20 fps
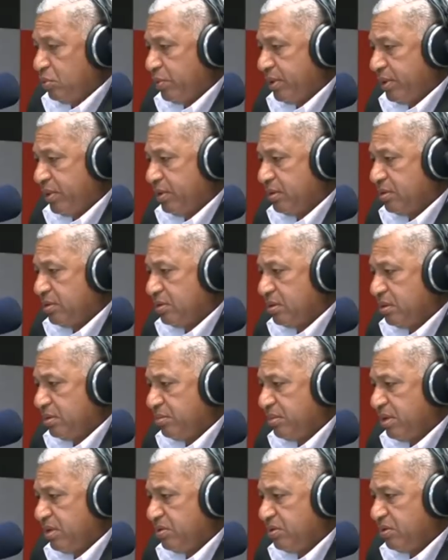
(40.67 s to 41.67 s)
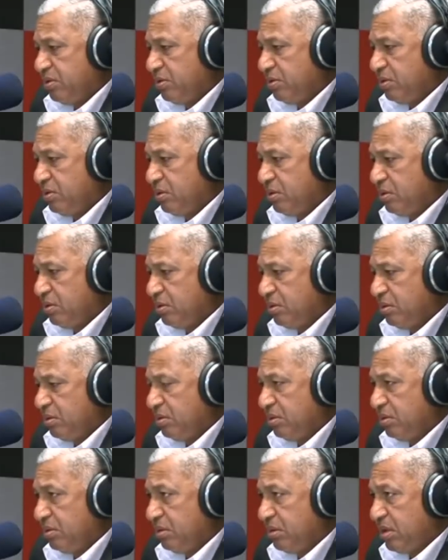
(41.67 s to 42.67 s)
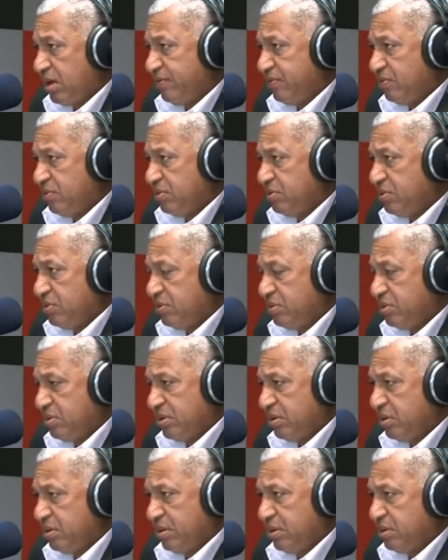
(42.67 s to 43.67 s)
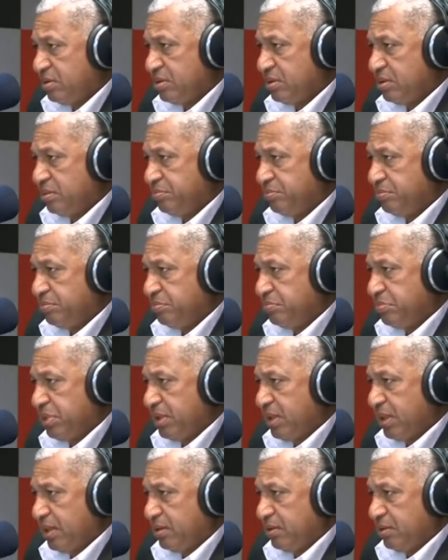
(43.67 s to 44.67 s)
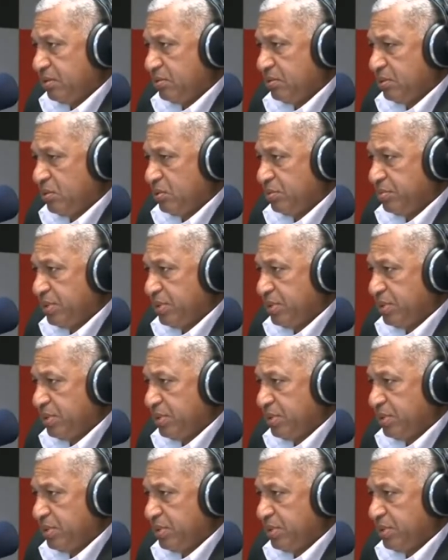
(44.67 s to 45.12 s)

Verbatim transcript: know whether it's uh, mentioned in uh, the draft constitution. It's a bit I don't know